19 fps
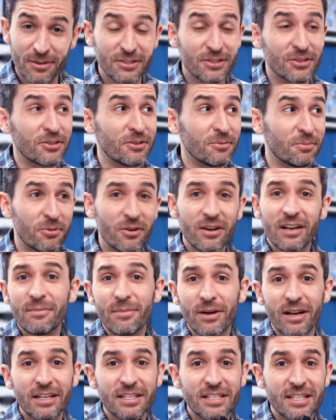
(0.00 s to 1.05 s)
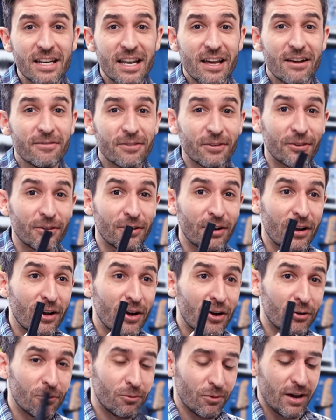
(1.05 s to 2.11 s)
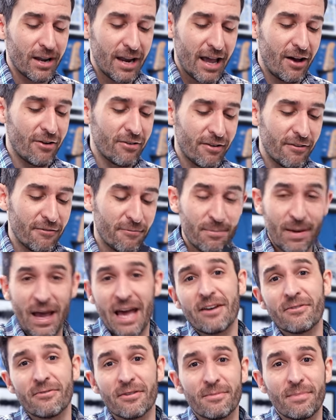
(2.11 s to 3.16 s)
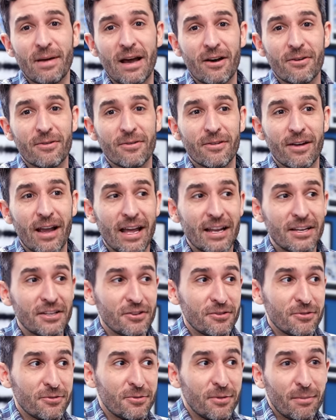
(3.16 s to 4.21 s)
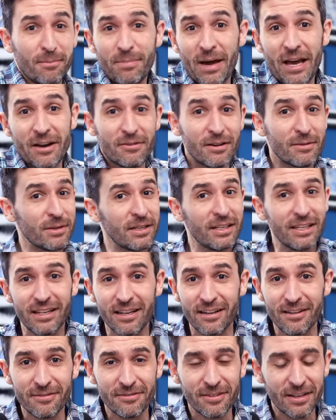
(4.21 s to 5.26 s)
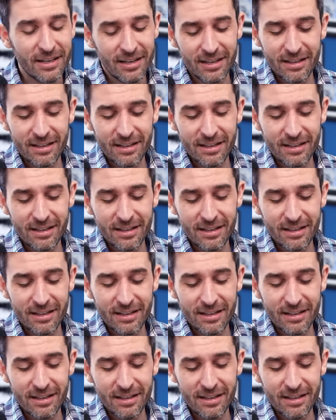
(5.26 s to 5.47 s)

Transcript: so you'll pretty much never run out of battery power, and you battery believe